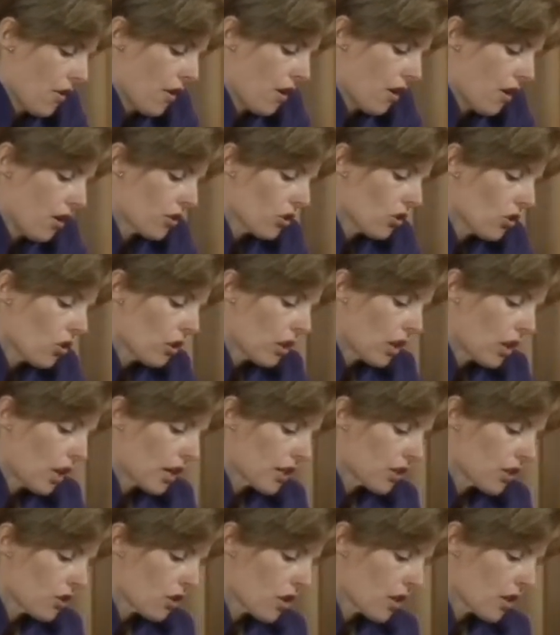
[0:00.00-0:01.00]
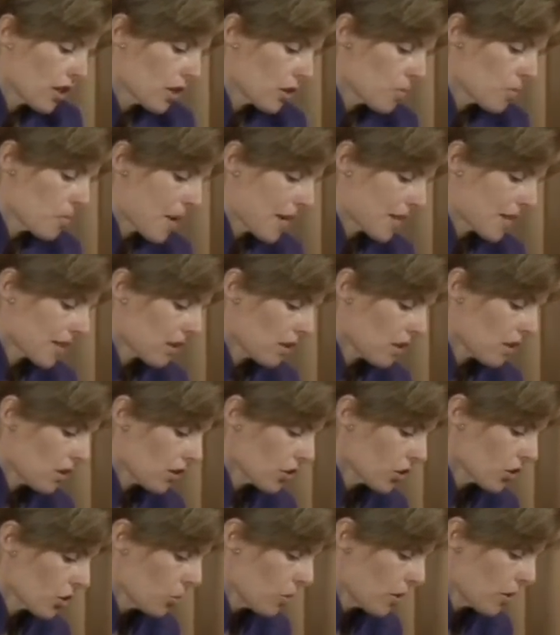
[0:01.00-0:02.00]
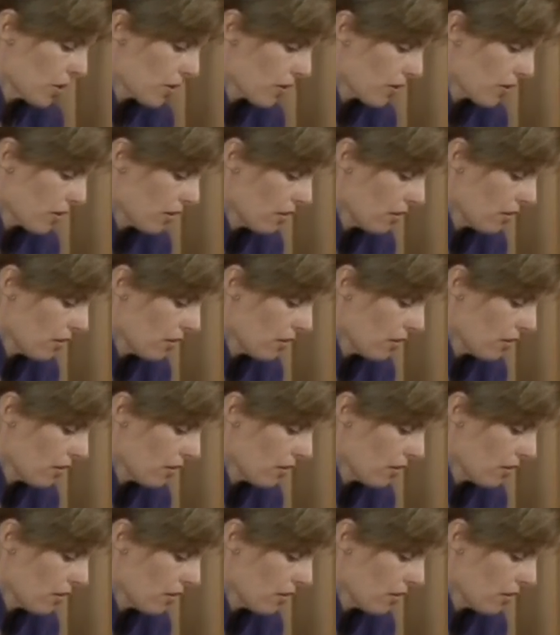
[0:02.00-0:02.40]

are not like trying to massage with